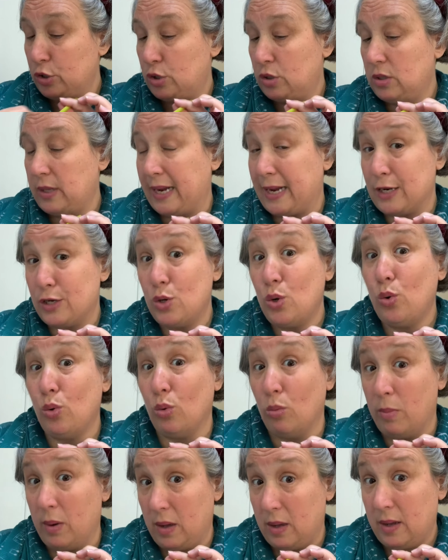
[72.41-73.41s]
like a
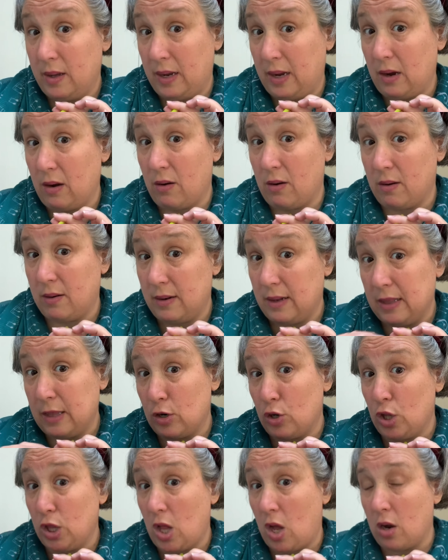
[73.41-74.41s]
tube here, a
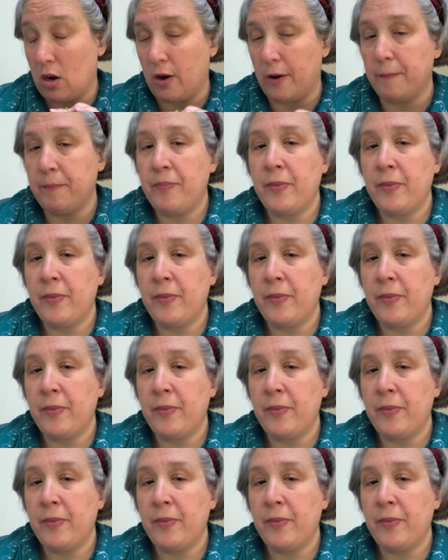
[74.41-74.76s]
little longer.